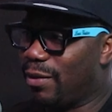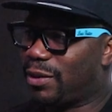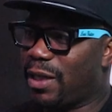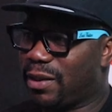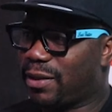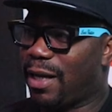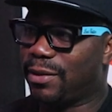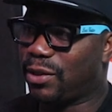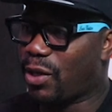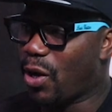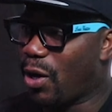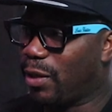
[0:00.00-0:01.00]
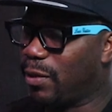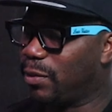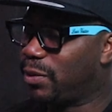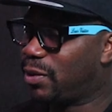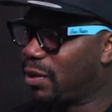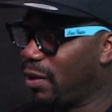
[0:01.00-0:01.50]
Shouts out to
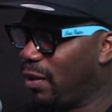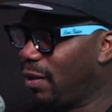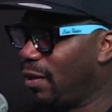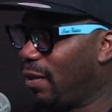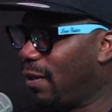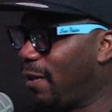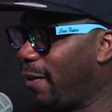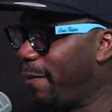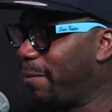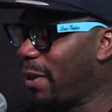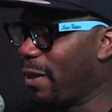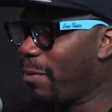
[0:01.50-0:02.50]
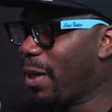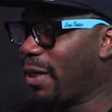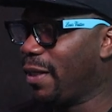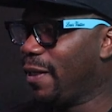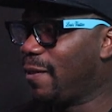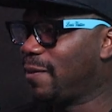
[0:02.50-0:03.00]
Carlos.
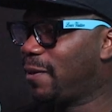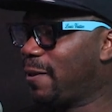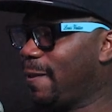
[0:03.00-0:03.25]
Anybody else?